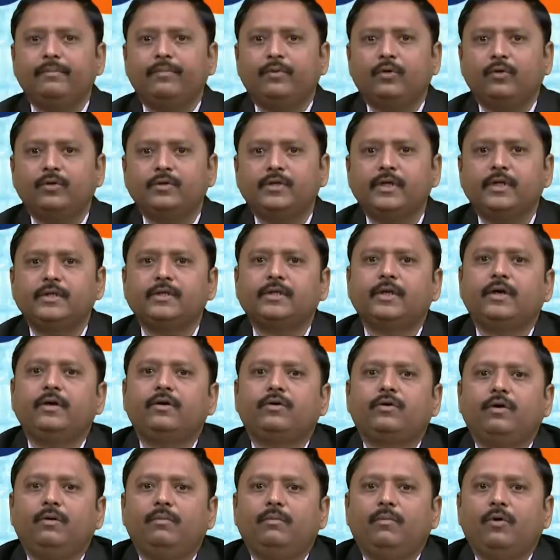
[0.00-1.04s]
process
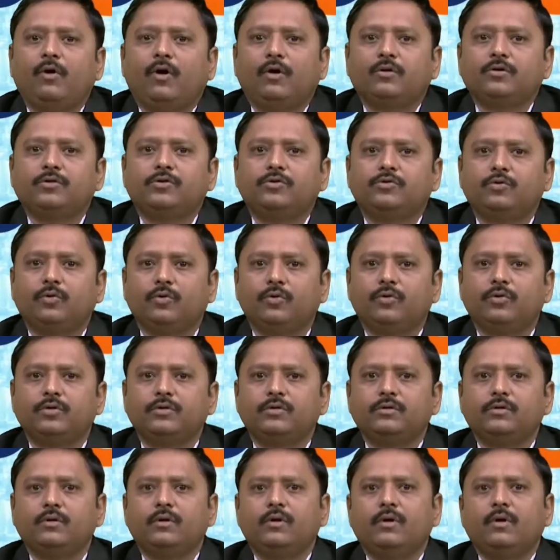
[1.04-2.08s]
control block
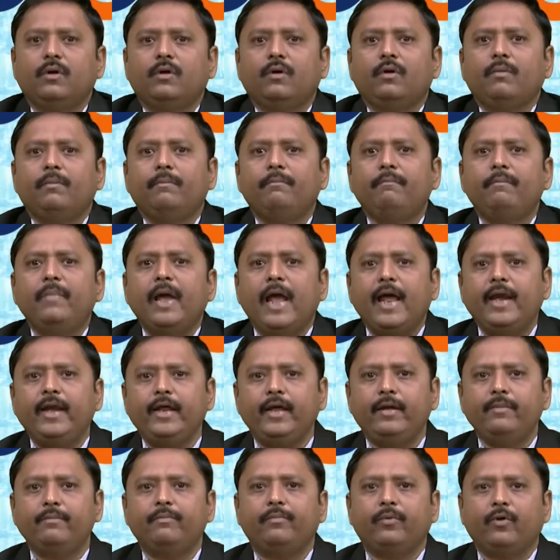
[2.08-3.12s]
stores
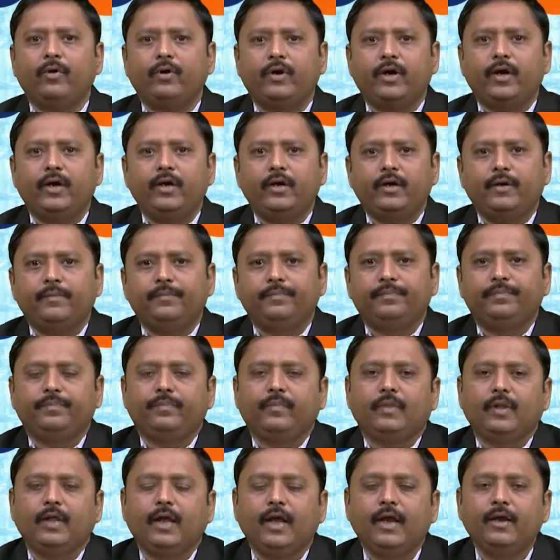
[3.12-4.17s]
many important
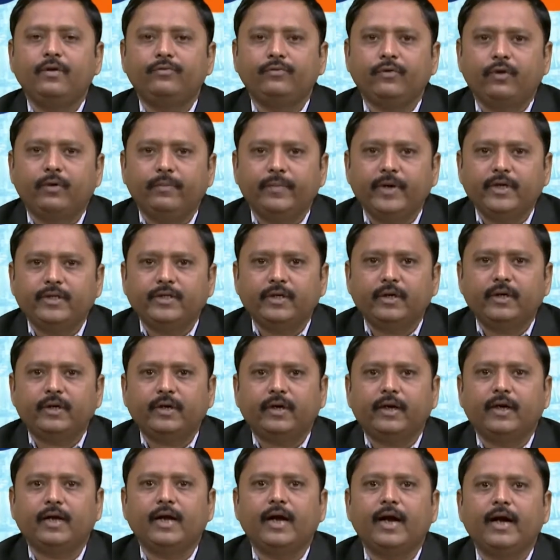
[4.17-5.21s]
information
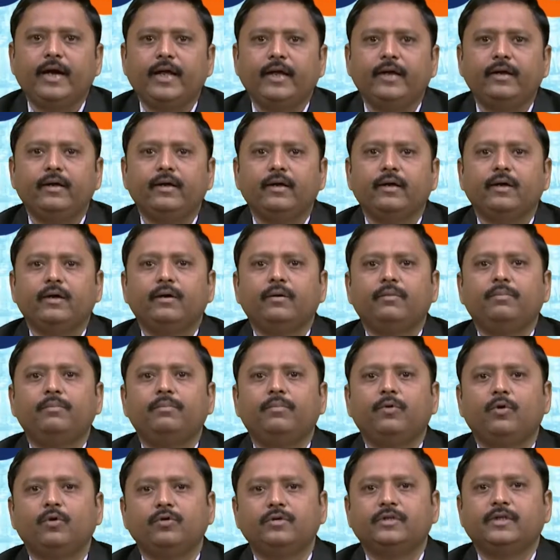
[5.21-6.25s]
regarding
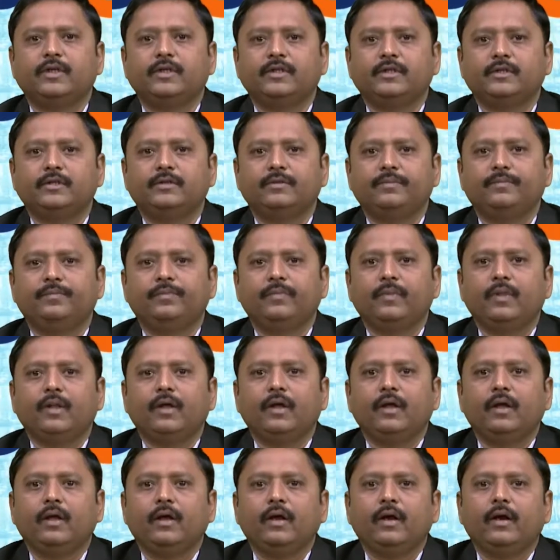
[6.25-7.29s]
process.
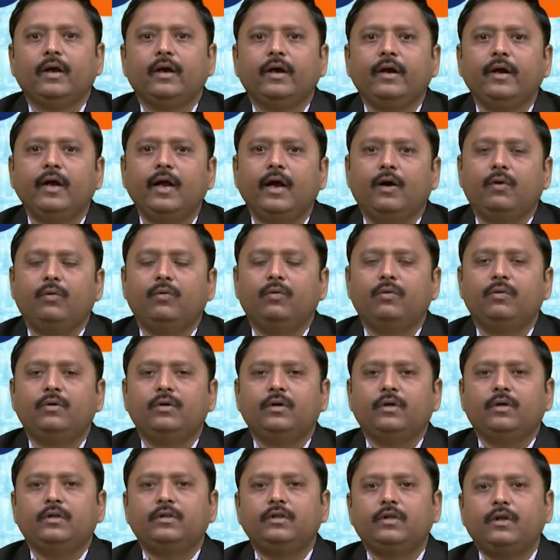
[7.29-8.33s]
Now,
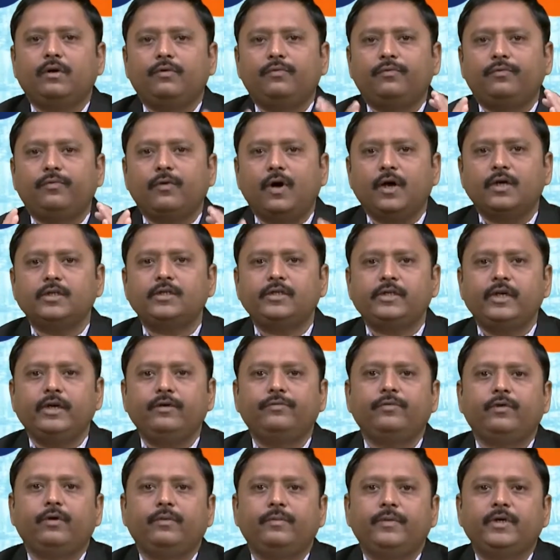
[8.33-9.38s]
the first
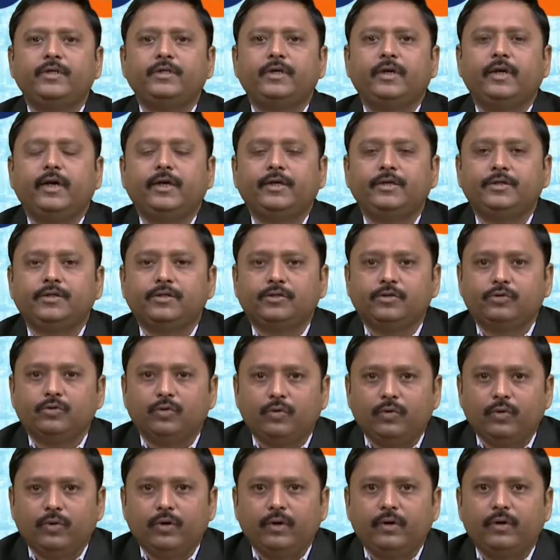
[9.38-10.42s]
information it
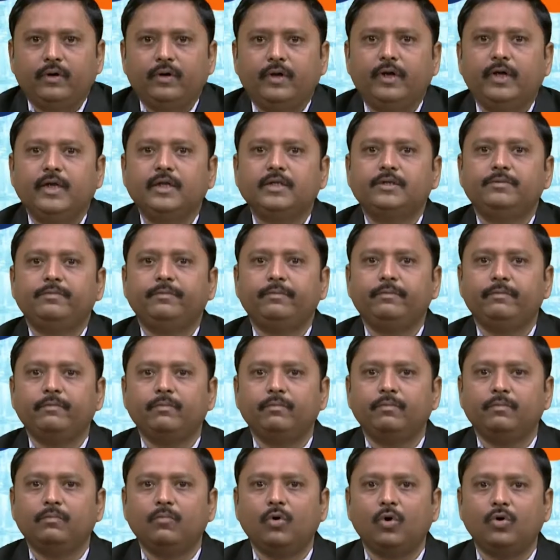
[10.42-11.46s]
store is
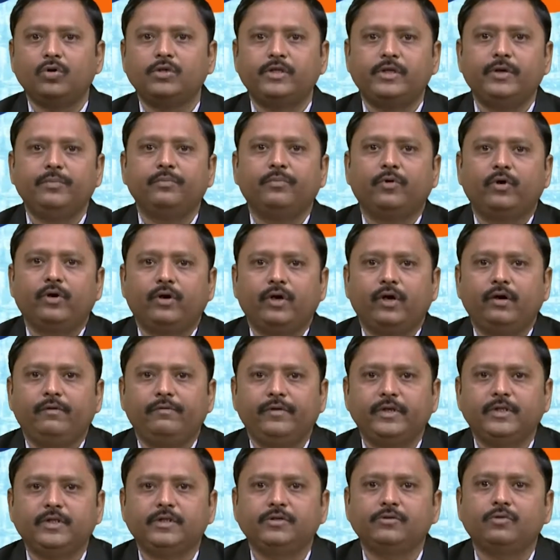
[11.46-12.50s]
most important
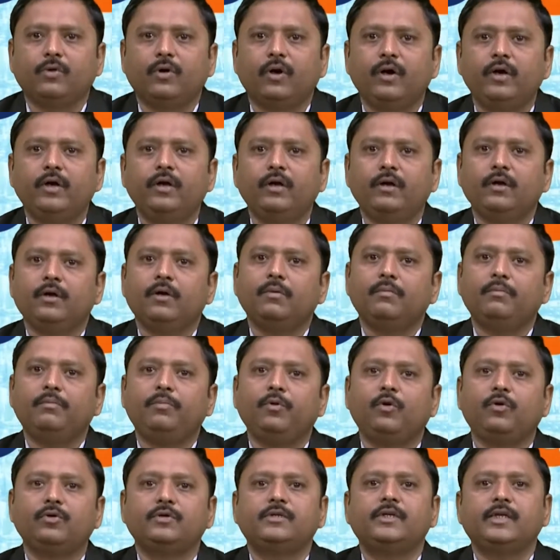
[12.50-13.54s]
which is called
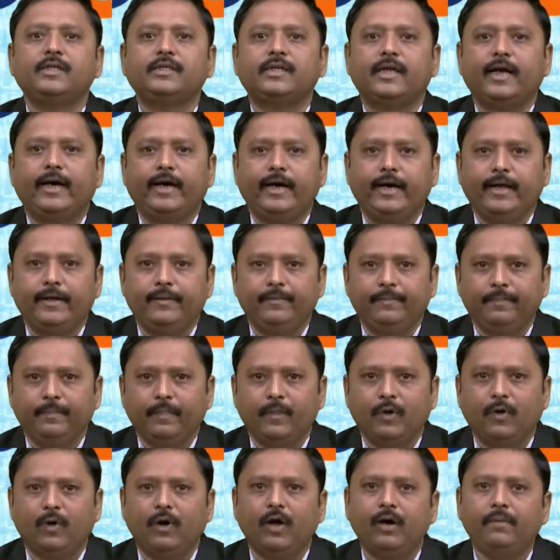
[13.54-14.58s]
process ID
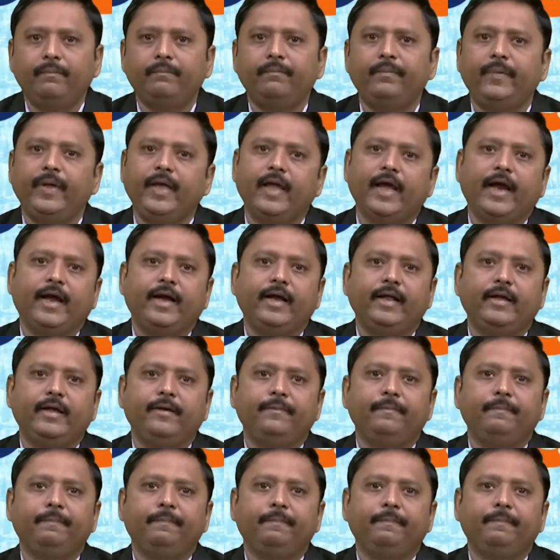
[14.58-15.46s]
or PID.